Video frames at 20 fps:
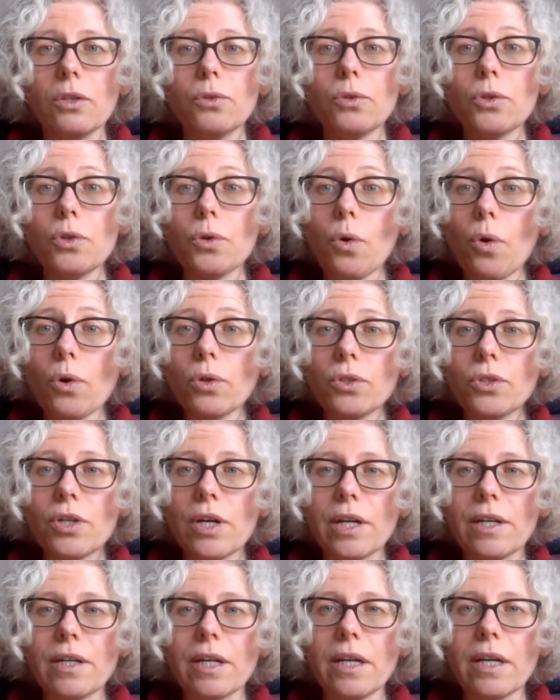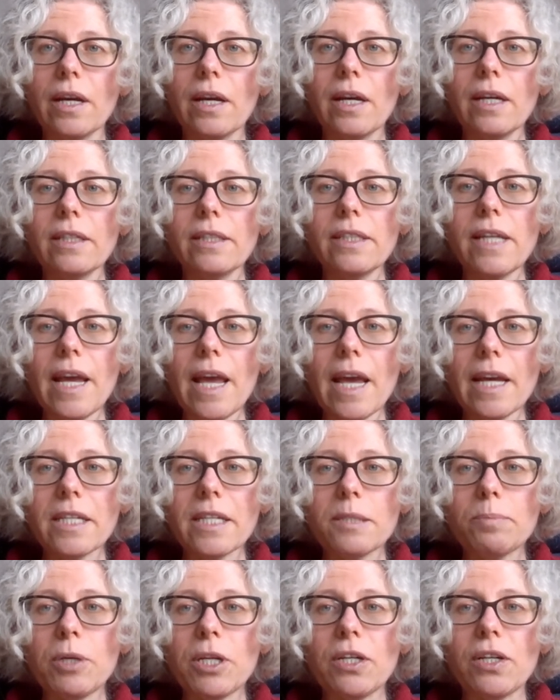To the contrary, they
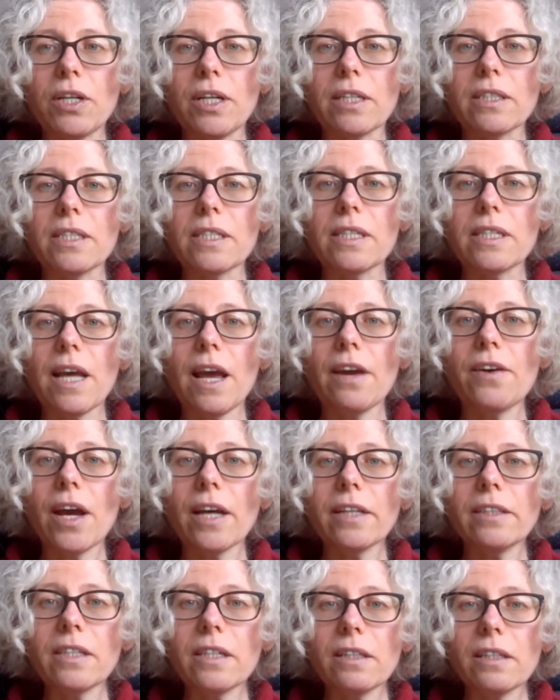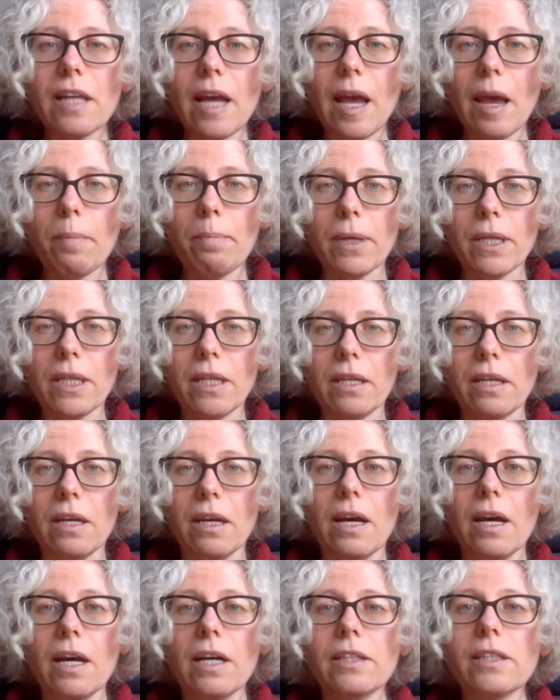experience a radical empathy
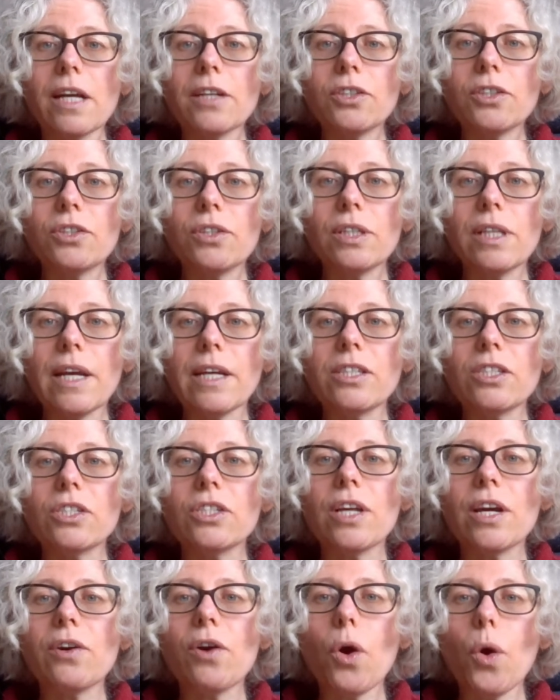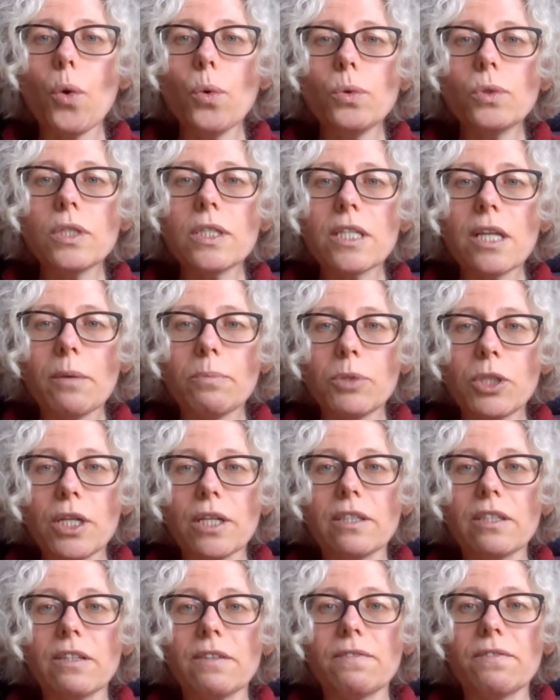that relates their own
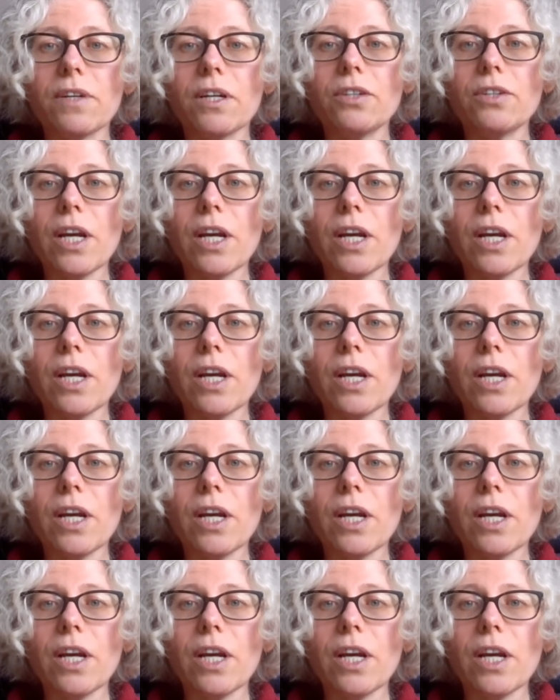subjective,